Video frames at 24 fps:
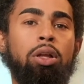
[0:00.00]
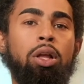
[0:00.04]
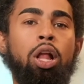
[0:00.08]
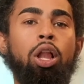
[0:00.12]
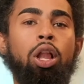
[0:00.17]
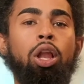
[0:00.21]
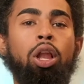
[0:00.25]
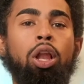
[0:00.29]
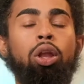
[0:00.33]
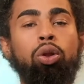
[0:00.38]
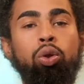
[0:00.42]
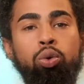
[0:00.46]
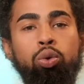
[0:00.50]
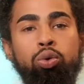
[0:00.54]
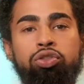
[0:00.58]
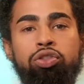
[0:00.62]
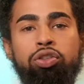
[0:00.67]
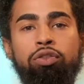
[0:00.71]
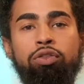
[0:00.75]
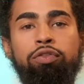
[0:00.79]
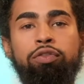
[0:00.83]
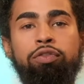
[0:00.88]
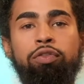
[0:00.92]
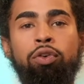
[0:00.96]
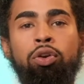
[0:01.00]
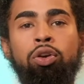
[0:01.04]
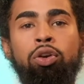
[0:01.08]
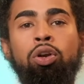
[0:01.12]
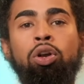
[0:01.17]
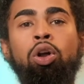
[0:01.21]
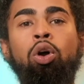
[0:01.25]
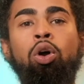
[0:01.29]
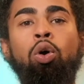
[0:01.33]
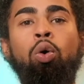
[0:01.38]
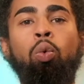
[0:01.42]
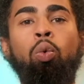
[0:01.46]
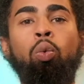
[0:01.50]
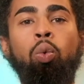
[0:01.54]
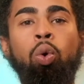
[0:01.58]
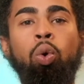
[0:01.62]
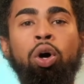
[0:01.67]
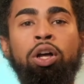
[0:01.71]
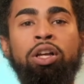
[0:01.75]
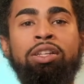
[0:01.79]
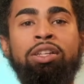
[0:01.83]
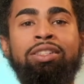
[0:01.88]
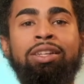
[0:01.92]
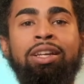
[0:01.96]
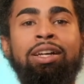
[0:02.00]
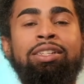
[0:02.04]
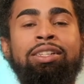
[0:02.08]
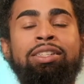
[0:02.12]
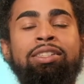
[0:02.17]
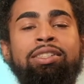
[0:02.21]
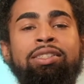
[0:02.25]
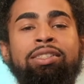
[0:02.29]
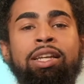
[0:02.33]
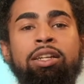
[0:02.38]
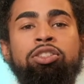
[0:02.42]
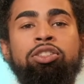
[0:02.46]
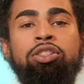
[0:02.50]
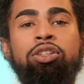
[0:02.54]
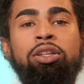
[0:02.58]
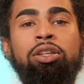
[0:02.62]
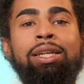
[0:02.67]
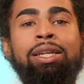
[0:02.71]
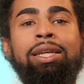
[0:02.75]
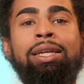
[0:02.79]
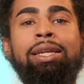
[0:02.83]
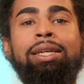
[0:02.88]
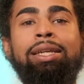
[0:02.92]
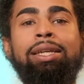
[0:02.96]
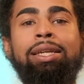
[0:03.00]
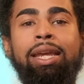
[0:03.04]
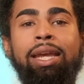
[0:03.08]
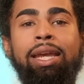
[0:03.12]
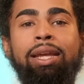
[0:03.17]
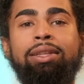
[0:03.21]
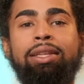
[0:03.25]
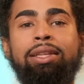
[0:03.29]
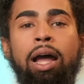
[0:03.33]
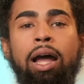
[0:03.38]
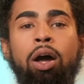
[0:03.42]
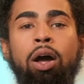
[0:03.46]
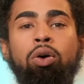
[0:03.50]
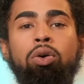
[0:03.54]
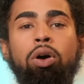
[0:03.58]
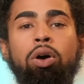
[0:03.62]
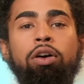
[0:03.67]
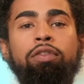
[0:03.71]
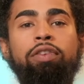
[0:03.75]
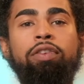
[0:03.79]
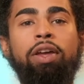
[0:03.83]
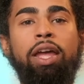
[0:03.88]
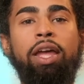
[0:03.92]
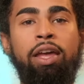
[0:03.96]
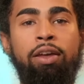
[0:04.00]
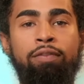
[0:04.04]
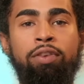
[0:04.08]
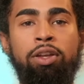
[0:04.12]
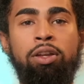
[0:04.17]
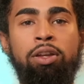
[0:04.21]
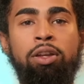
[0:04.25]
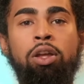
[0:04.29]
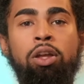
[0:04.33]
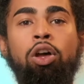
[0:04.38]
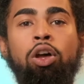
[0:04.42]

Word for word: Lucifer was essentially kicked out of heaven